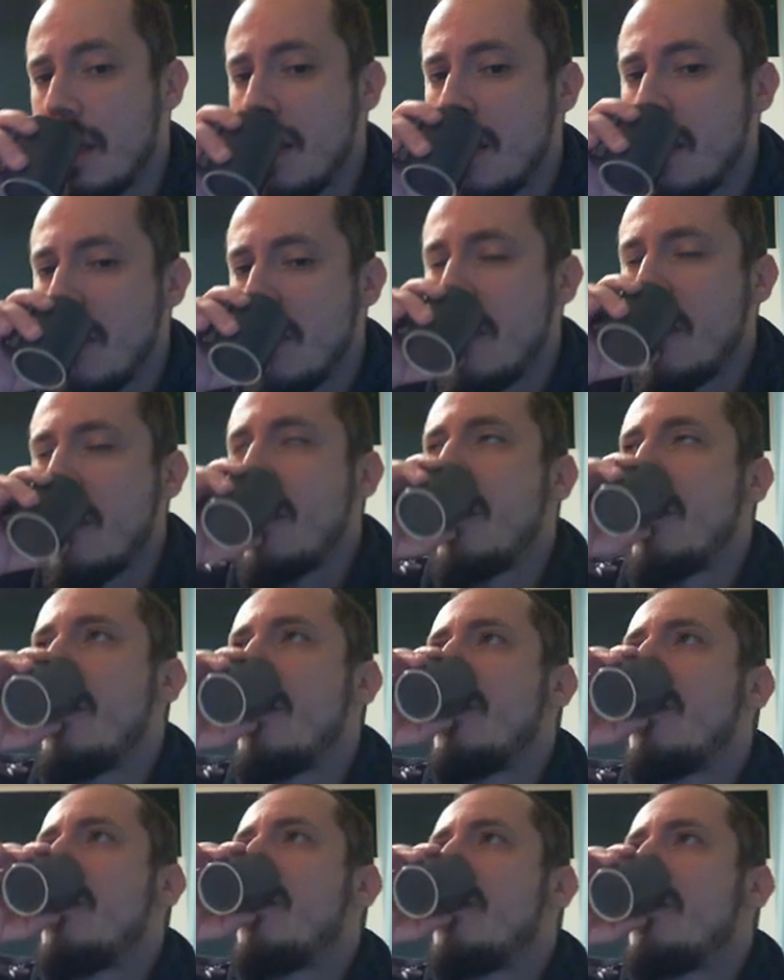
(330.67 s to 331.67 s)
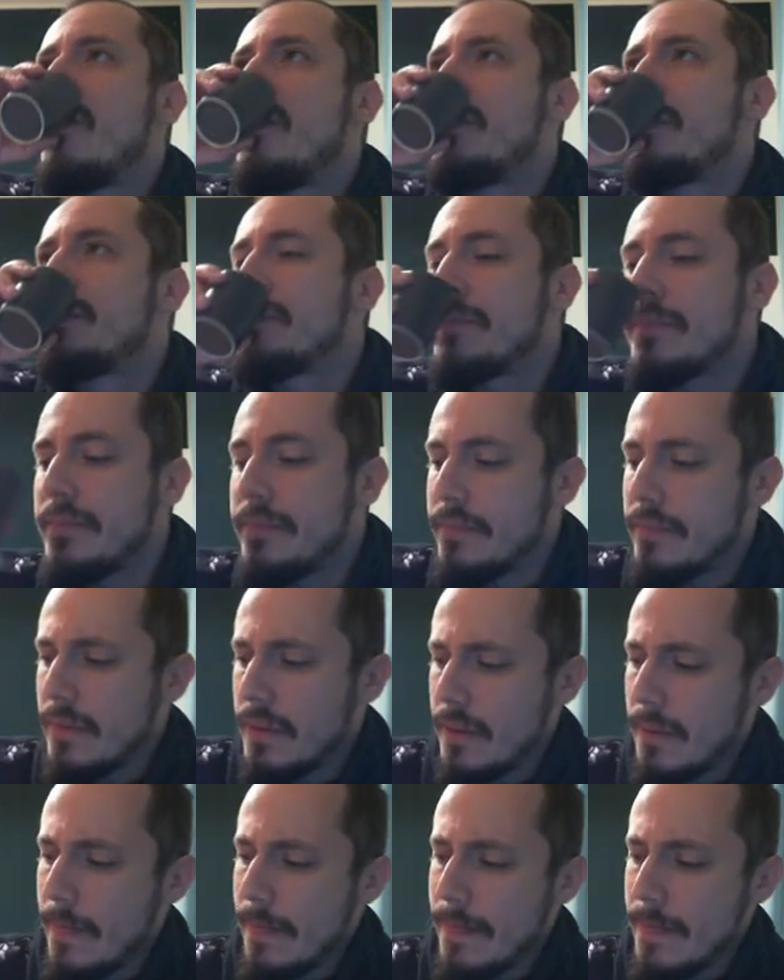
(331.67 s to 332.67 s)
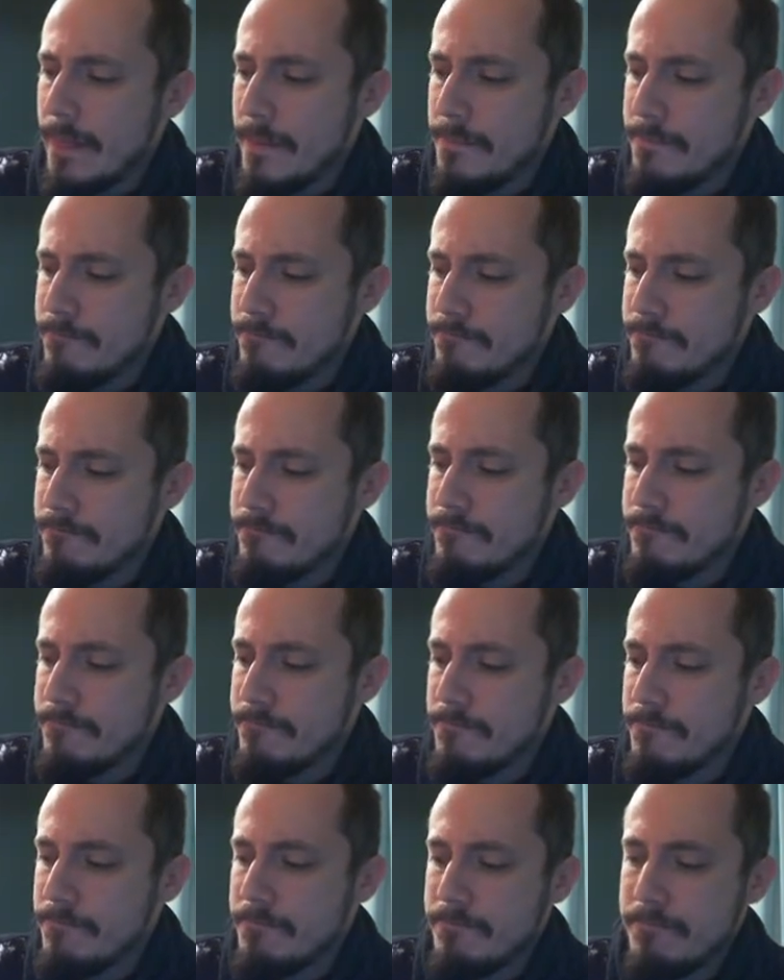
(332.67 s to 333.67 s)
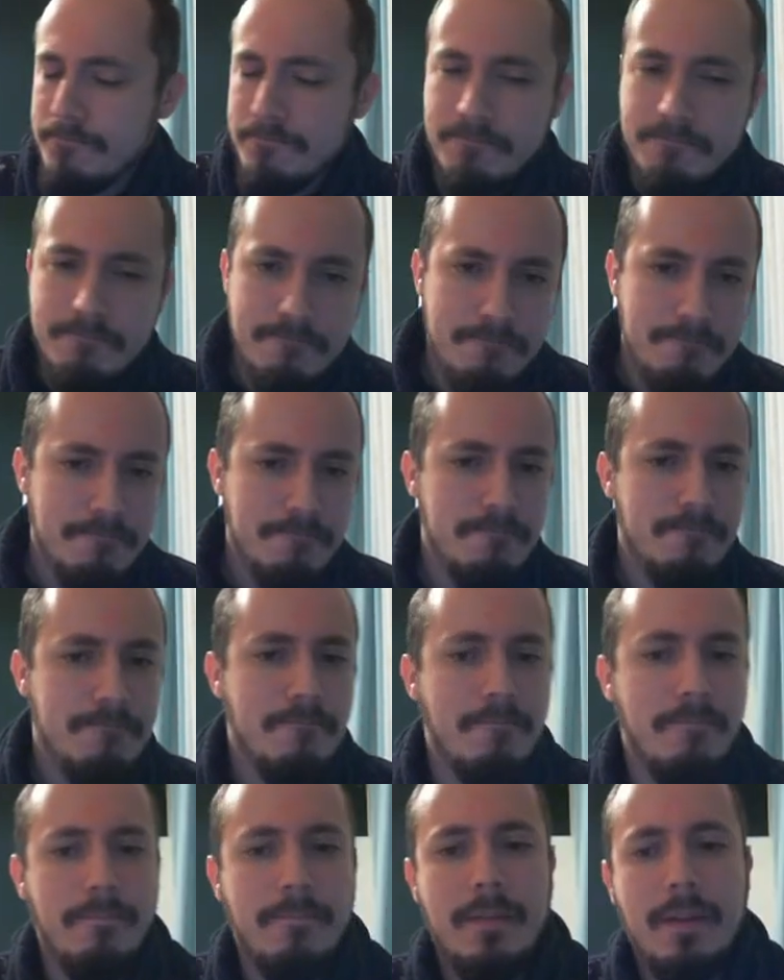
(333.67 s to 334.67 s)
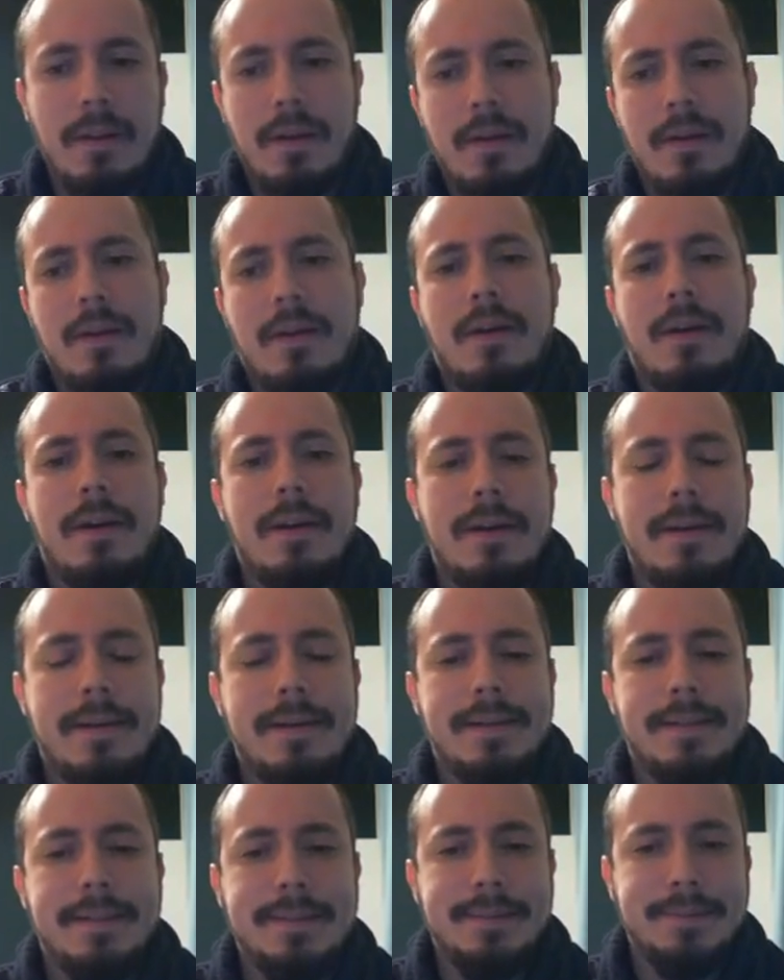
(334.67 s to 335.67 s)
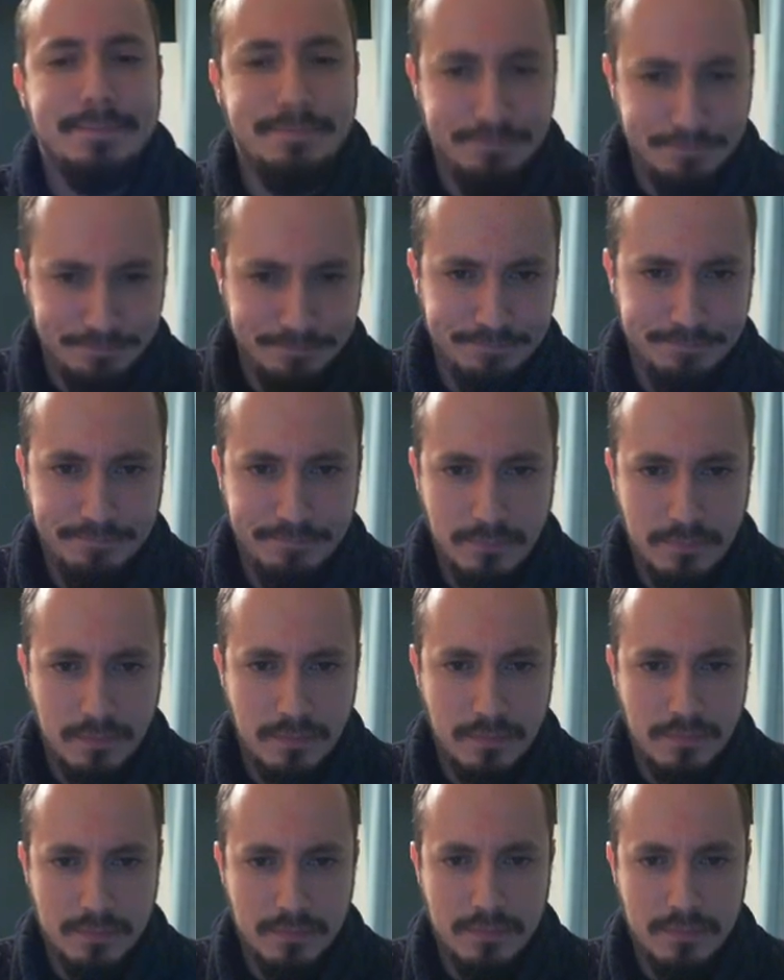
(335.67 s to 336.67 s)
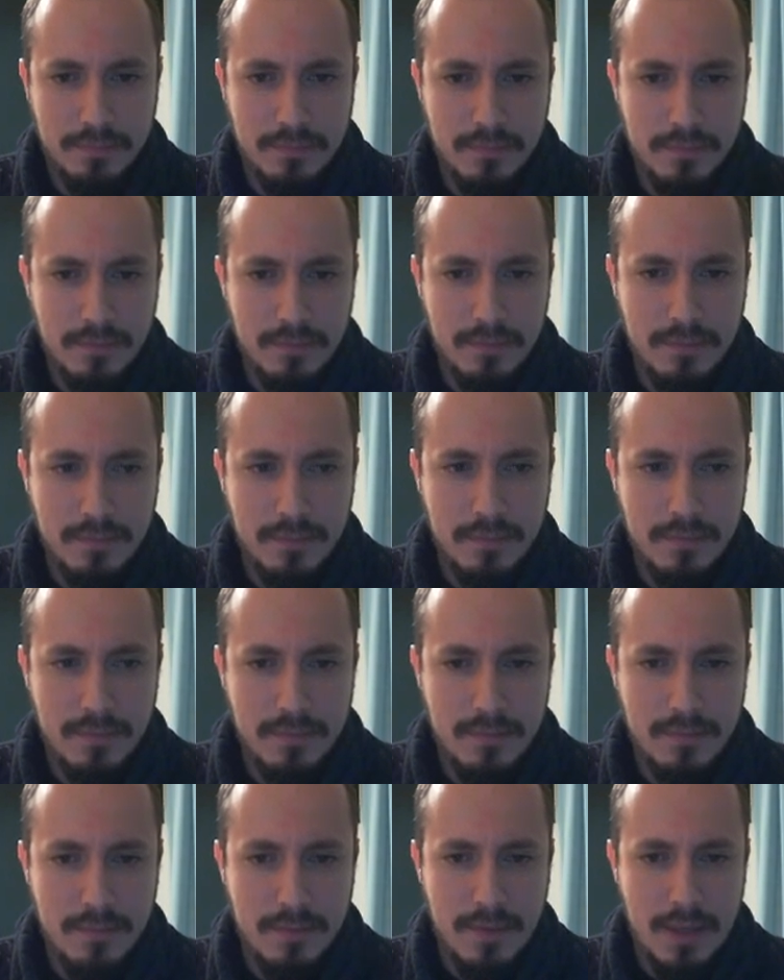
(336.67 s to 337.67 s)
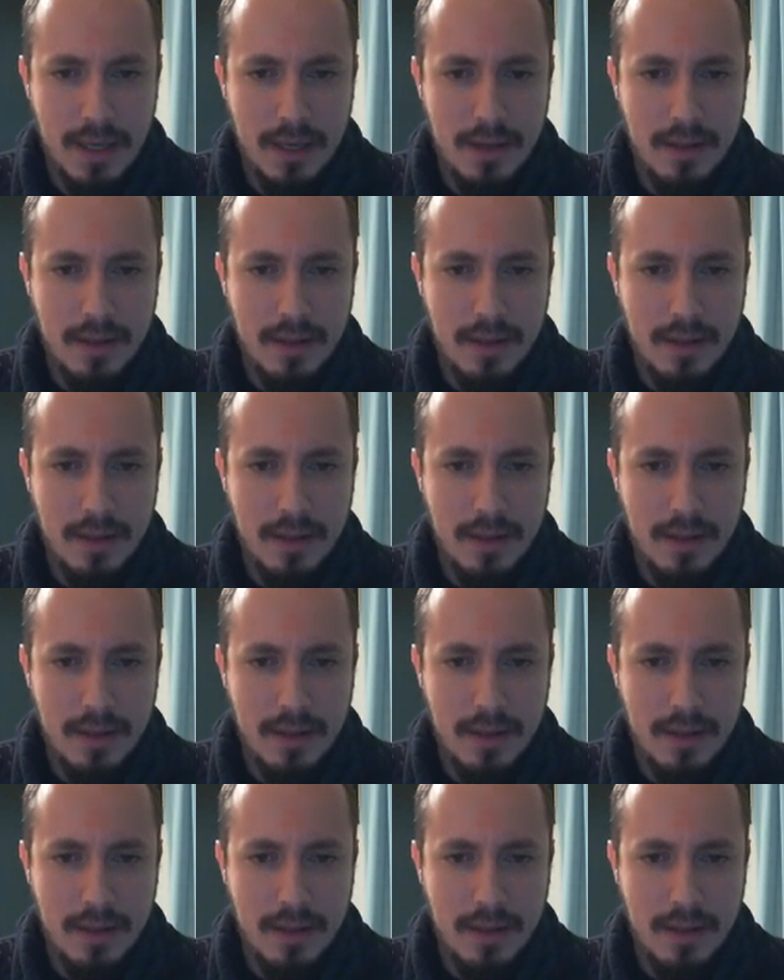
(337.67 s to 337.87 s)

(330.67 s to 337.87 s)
(silence)